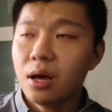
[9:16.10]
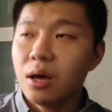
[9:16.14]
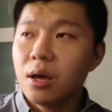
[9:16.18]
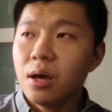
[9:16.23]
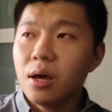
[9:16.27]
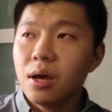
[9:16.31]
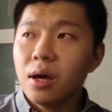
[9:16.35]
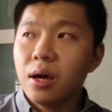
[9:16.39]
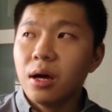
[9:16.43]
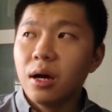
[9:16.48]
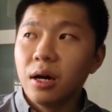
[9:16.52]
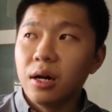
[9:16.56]

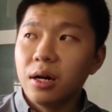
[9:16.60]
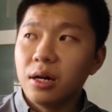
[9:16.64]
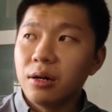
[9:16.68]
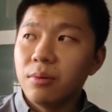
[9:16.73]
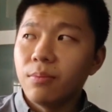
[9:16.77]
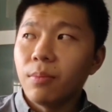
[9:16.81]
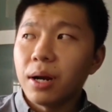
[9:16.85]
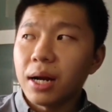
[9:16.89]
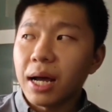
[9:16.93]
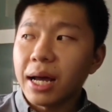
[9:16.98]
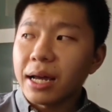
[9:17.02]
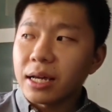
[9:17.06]

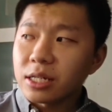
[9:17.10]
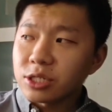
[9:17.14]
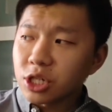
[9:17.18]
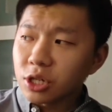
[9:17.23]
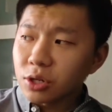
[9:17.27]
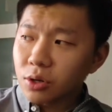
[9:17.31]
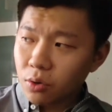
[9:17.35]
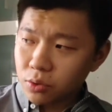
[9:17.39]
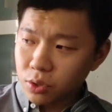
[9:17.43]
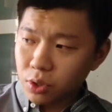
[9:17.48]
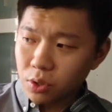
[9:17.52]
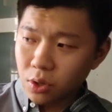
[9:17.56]
But I actually
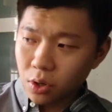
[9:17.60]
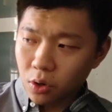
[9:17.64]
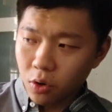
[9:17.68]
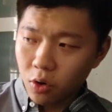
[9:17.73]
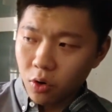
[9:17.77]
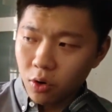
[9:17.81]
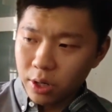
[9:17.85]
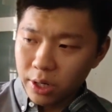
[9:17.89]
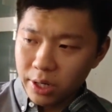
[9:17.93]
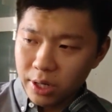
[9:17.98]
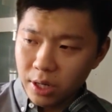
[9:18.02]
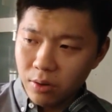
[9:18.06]
also
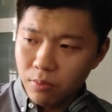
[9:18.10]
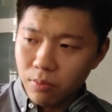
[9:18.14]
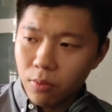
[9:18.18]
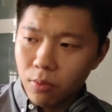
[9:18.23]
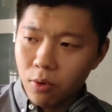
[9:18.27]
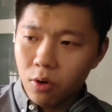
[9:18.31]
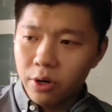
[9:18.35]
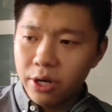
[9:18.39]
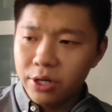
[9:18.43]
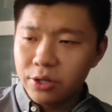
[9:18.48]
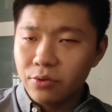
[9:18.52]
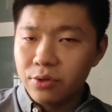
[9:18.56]
go
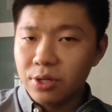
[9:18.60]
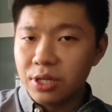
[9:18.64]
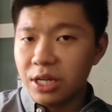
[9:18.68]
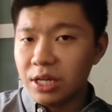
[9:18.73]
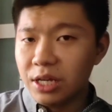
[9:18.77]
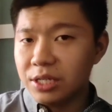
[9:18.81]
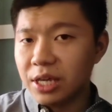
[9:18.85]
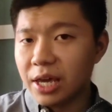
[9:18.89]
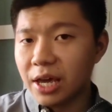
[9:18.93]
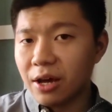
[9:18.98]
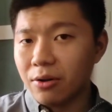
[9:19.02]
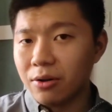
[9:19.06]
more into
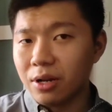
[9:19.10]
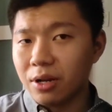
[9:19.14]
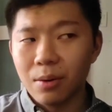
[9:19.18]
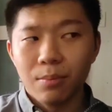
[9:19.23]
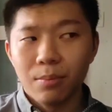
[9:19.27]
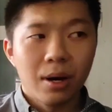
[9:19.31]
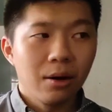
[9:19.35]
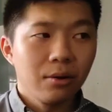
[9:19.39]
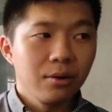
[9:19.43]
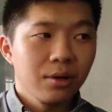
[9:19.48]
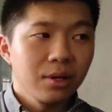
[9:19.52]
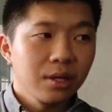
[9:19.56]
detail
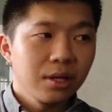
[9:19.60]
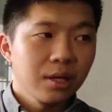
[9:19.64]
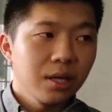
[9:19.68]
about,